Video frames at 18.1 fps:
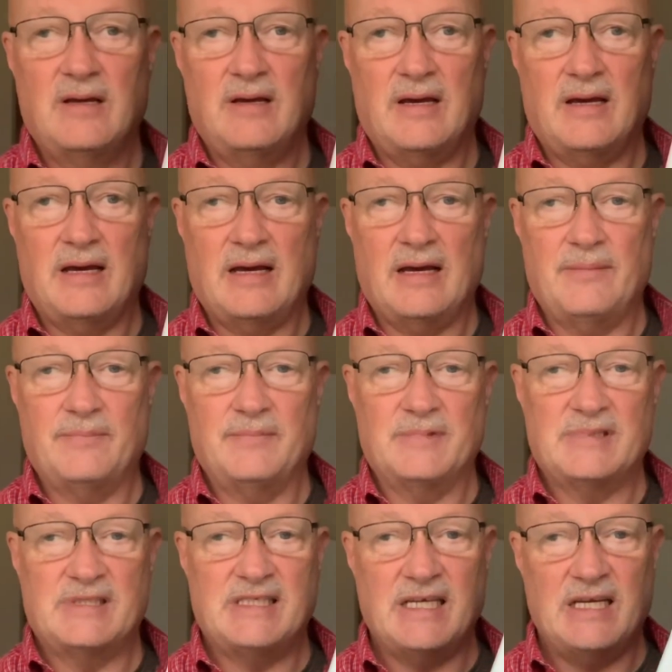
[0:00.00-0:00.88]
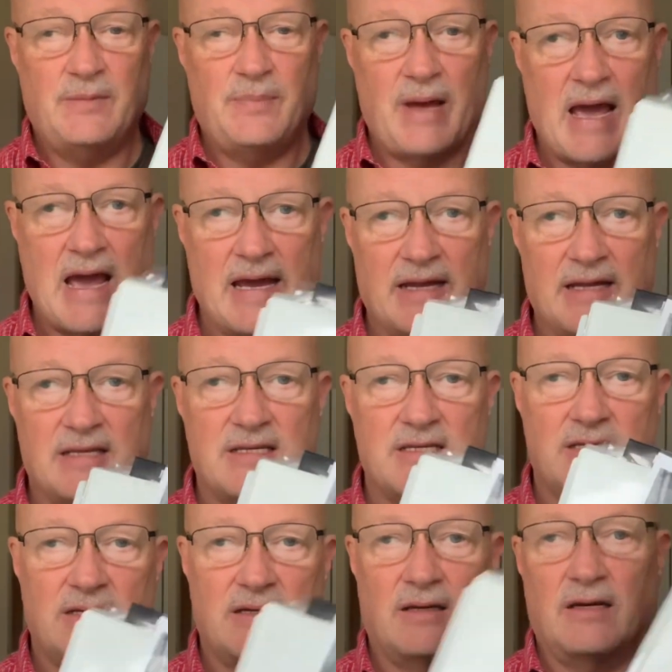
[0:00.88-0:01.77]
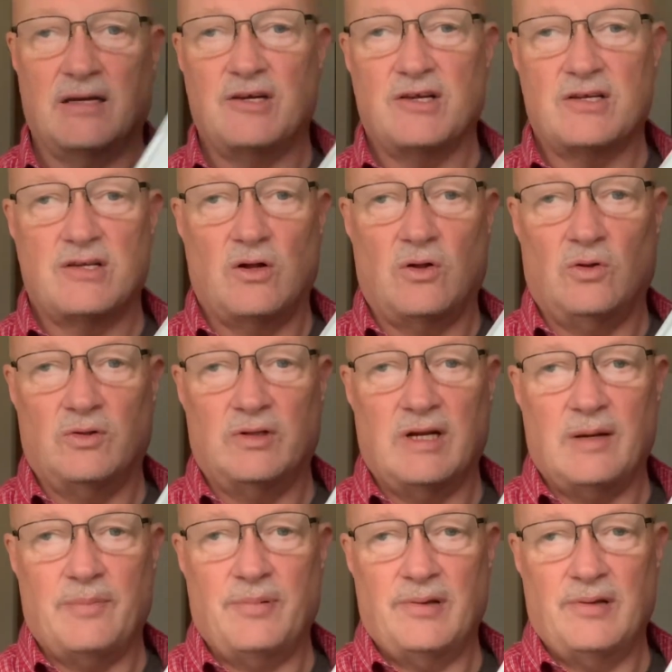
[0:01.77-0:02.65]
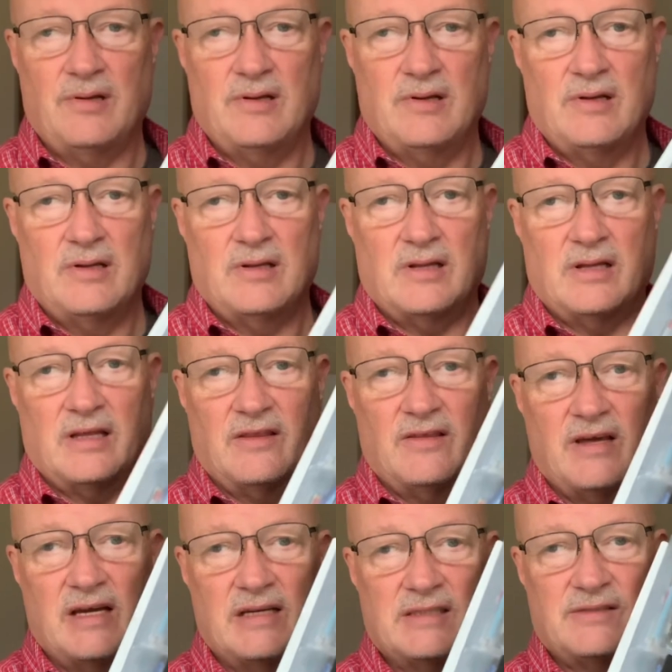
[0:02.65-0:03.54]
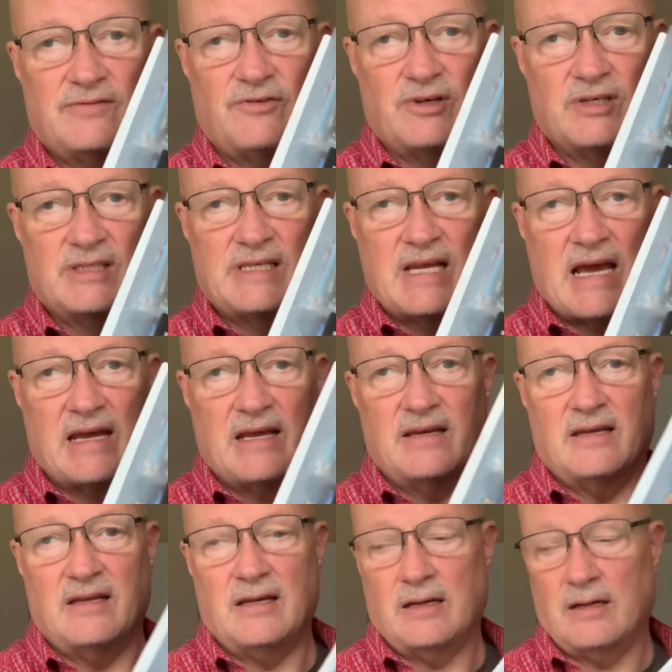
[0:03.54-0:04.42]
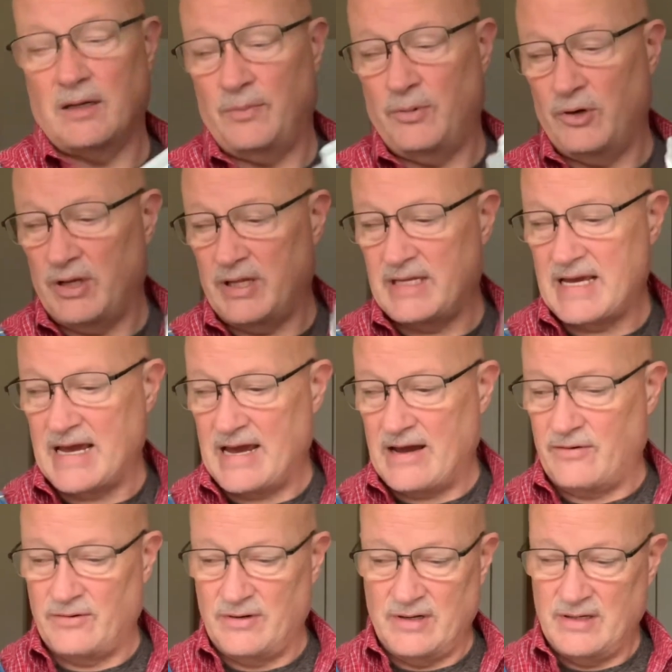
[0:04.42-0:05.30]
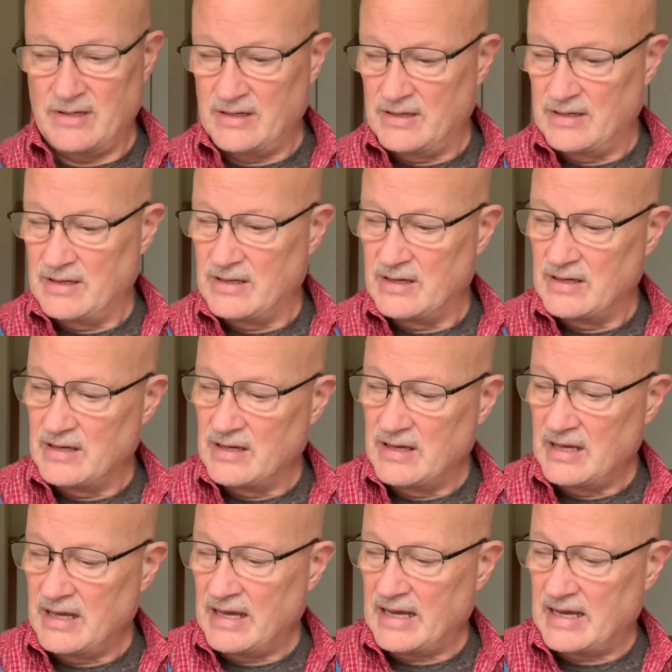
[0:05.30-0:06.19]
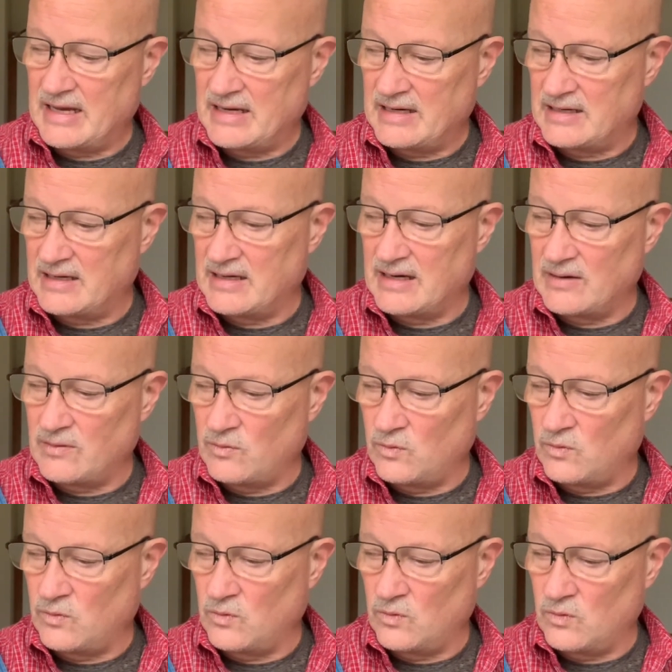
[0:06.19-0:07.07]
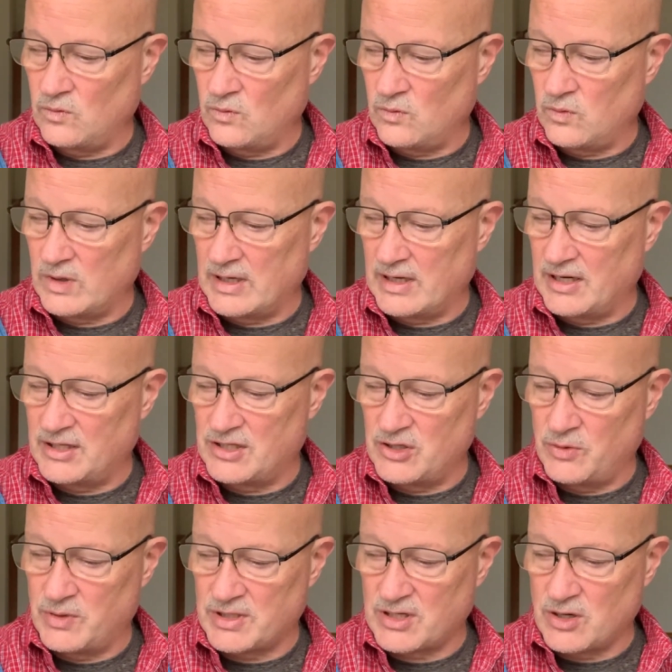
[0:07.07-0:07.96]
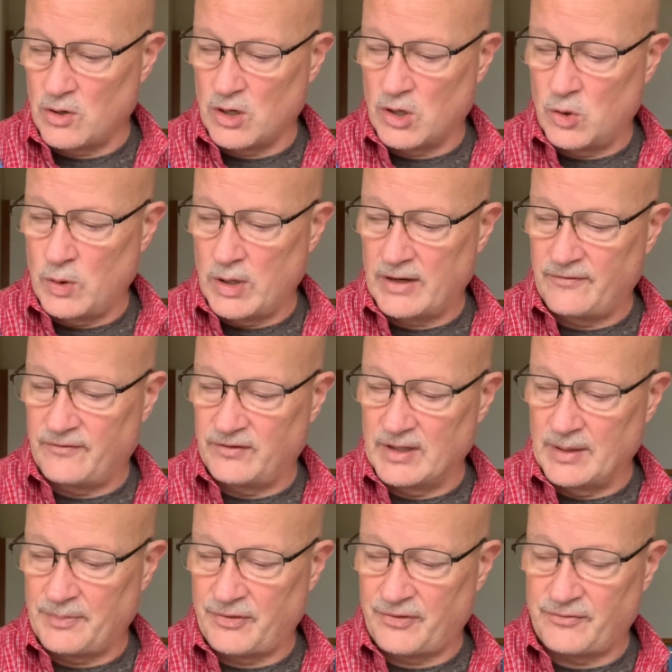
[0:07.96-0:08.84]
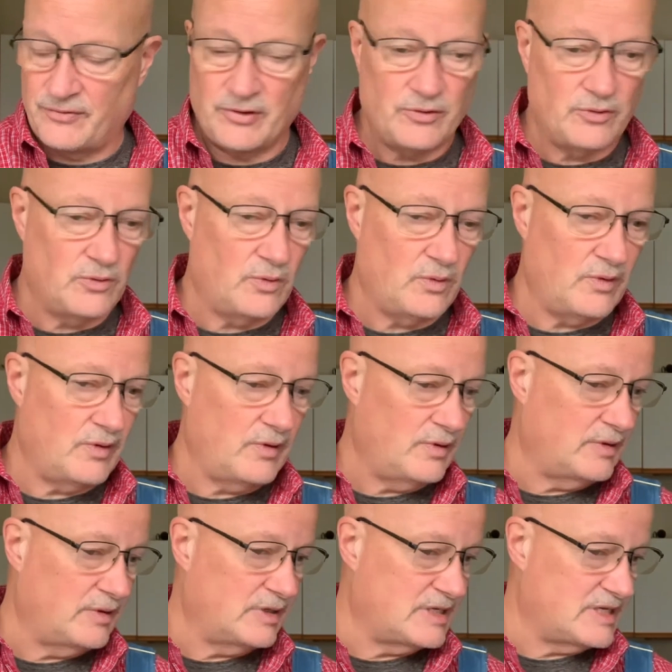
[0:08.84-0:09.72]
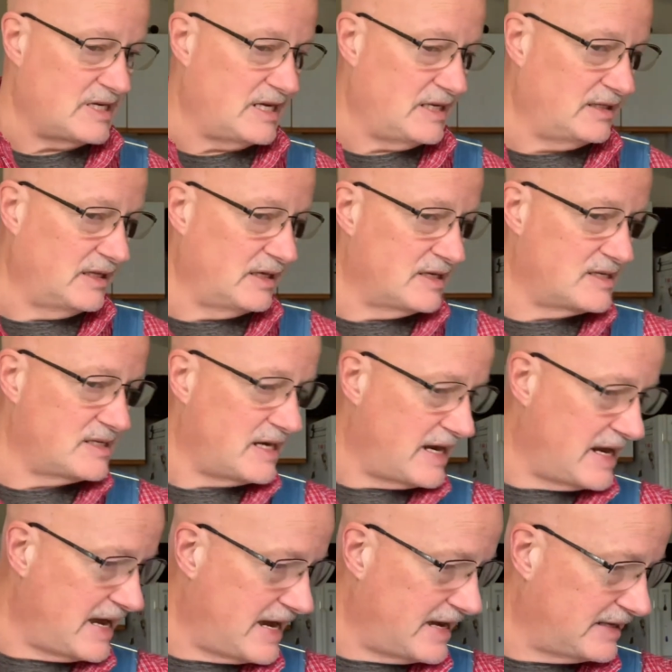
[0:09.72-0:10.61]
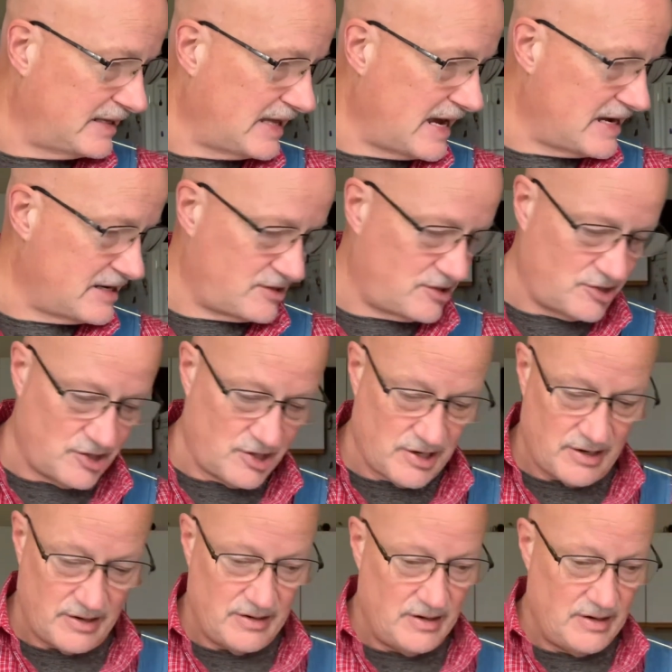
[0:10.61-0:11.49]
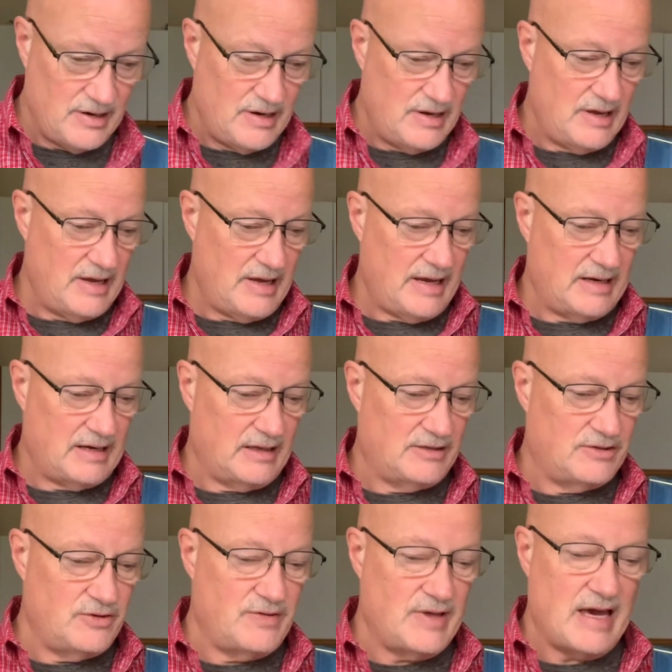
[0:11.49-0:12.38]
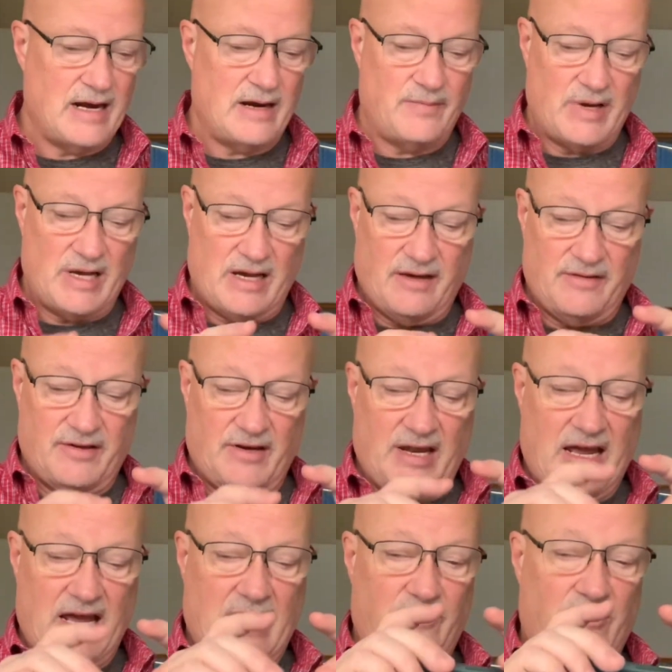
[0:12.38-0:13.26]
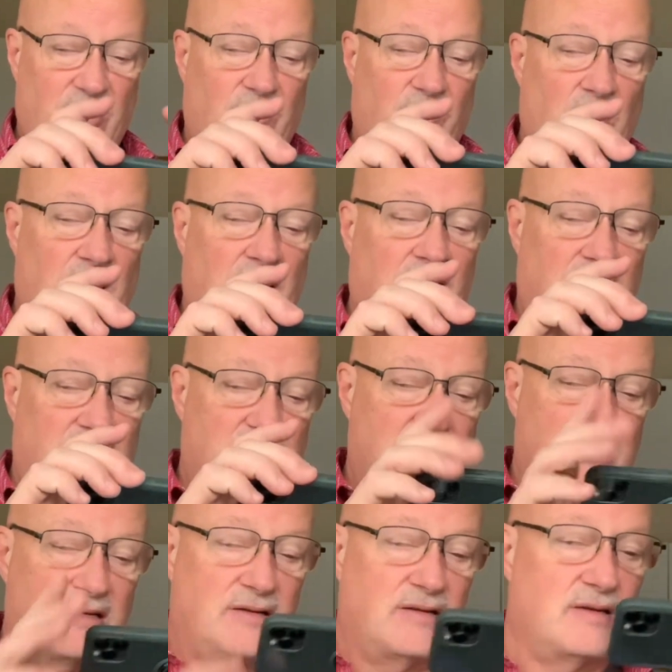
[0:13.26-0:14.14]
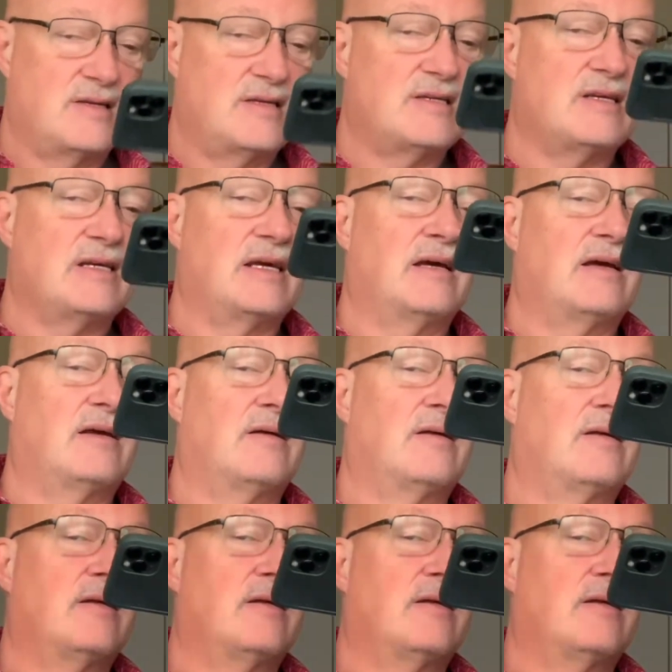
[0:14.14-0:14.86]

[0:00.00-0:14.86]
um, seed packets. And just hold it up like this for a second, and I'm going to put it down. And what I'm going to do is go a quick flip through the seedlings that I had last year. And I'll do that on my other camera while it's seeing,